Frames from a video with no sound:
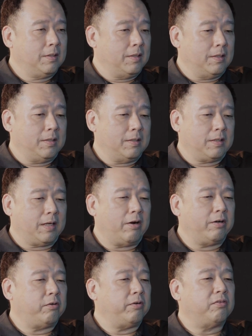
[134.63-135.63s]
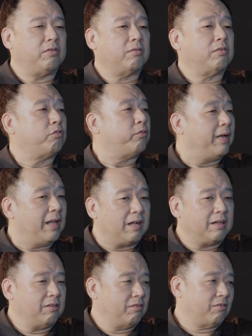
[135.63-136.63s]
uh, characteristics of the Sri
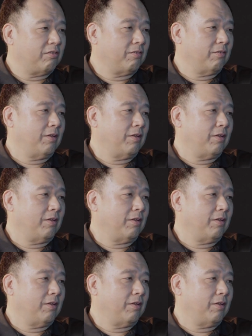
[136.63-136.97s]
Lankans.